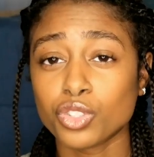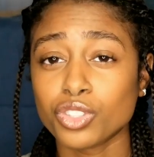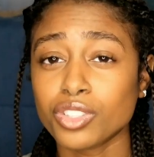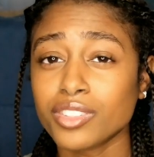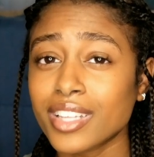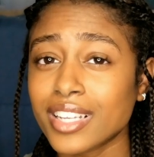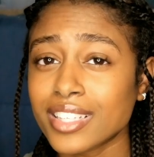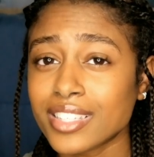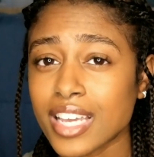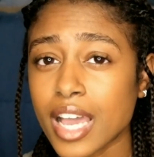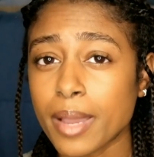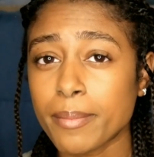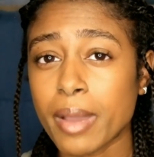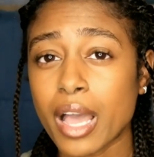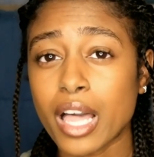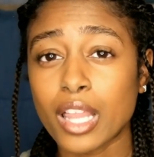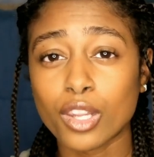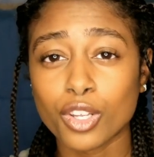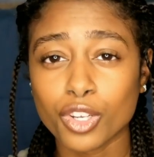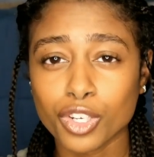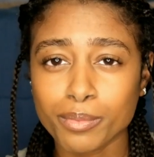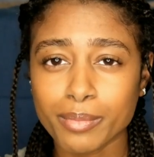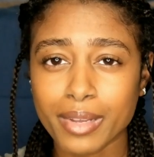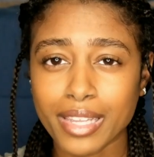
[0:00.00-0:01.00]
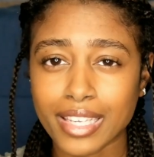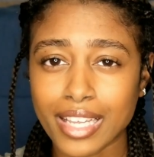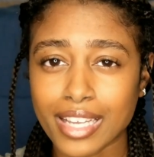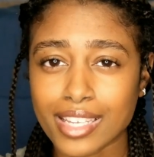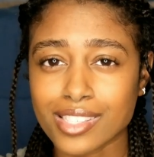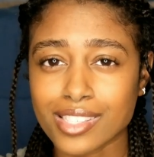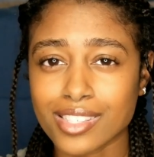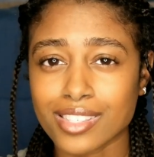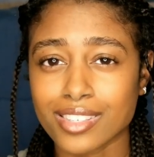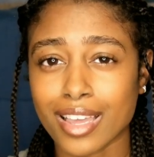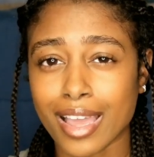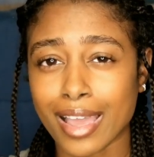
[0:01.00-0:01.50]
So during that time, I learned my
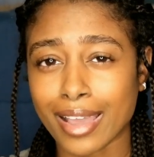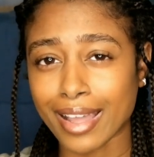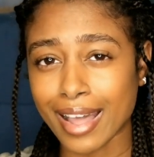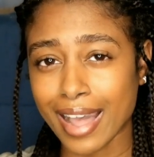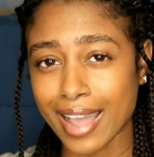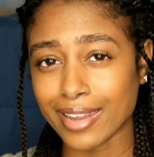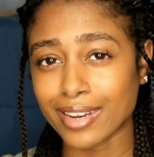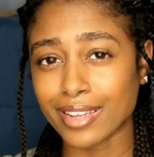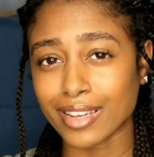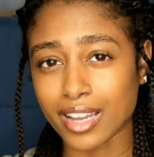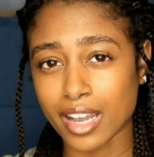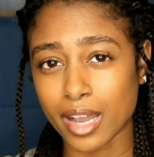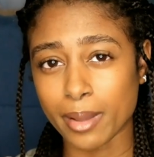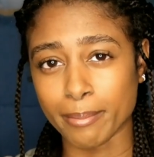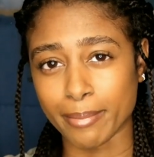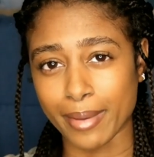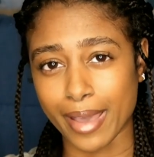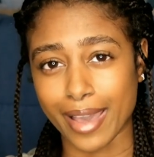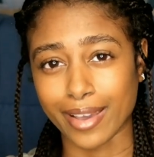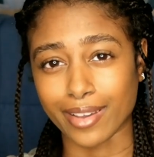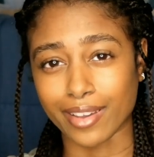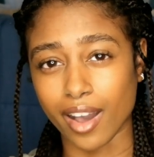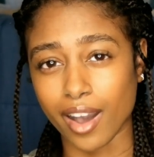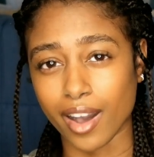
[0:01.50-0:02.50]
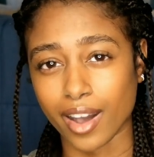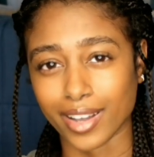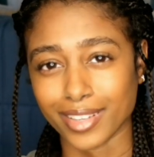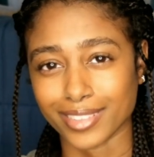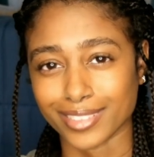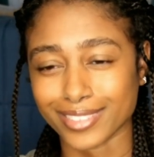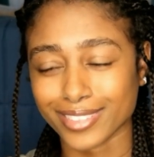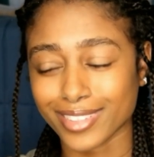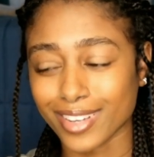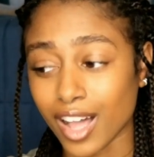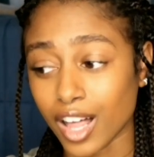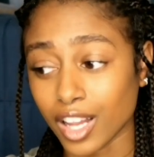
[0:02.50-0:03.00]
lesson. I kind of cut back
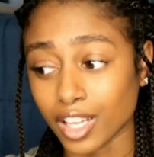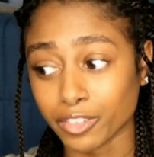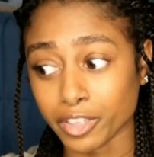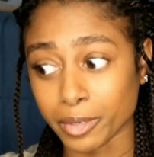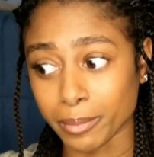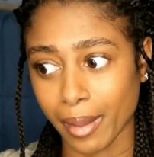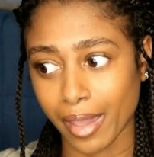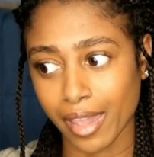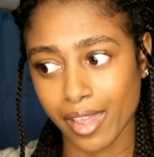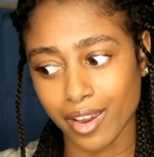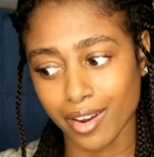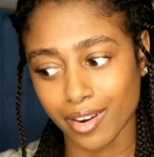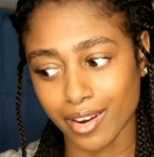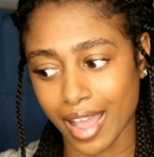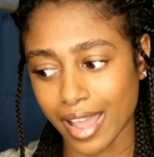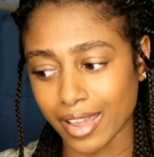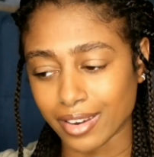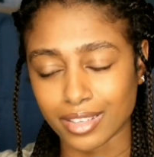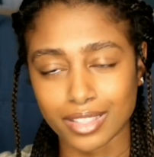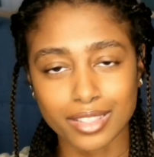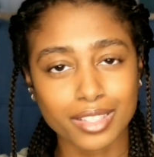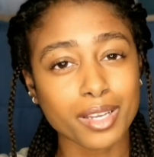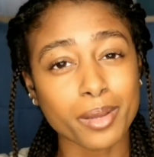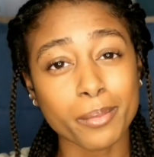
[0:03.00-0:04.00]
on coloring my hair. I didn't